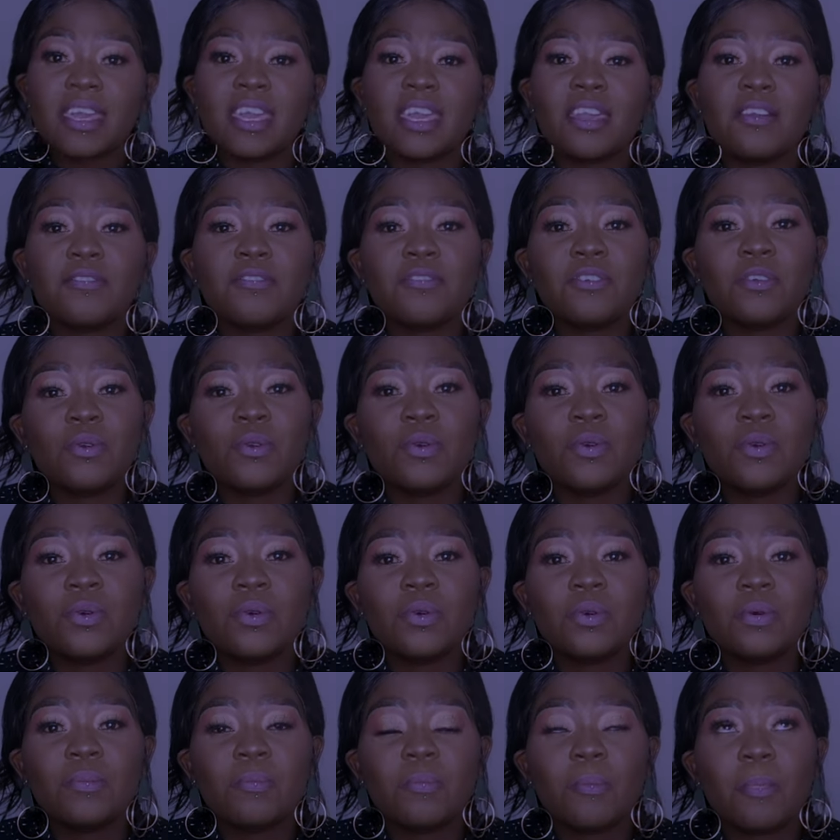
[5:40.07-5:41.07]
If
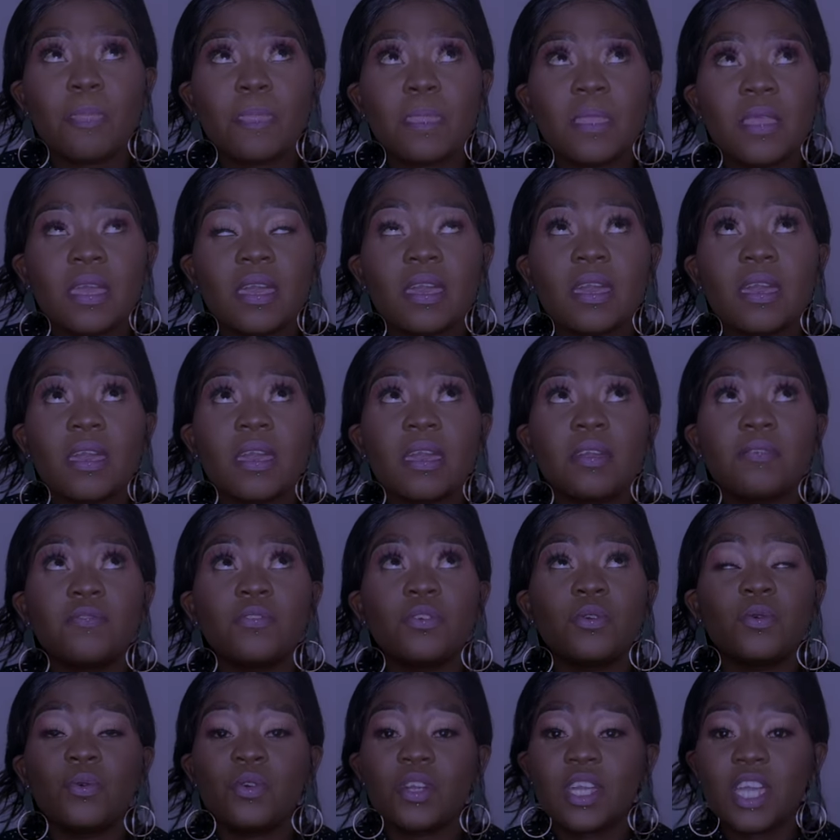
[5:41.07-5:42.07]
you
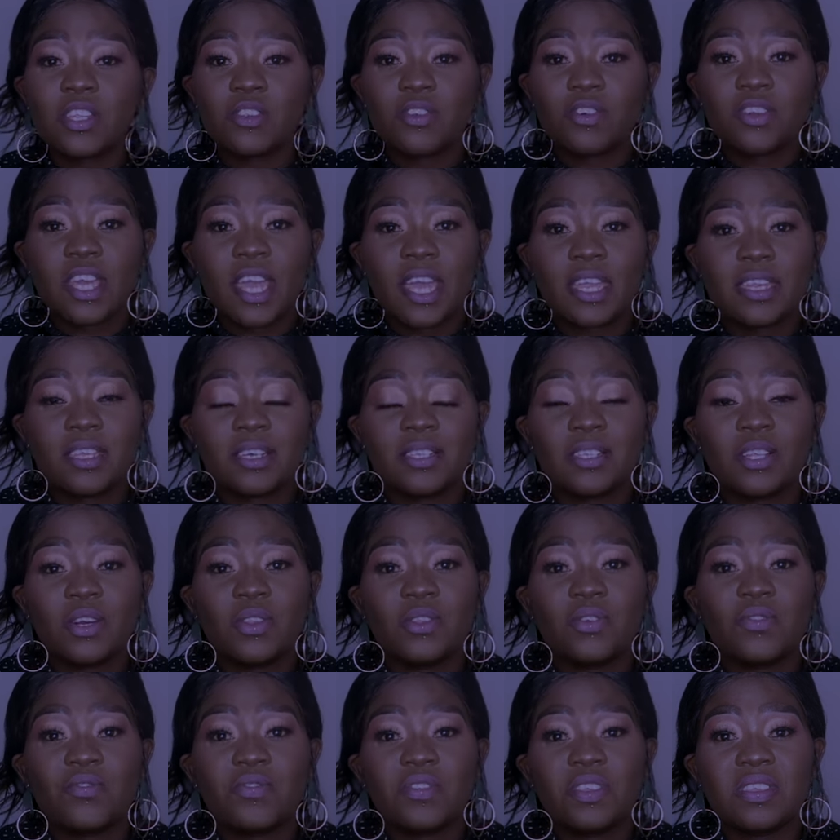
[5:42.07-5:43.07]
cannot handle
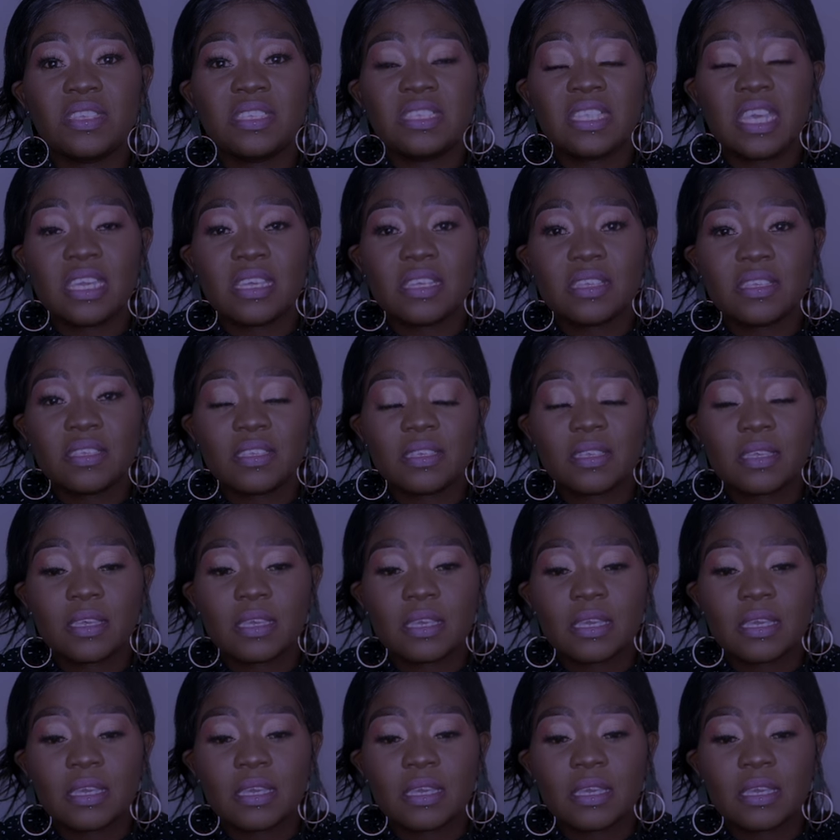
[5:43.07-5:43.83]
all of these things,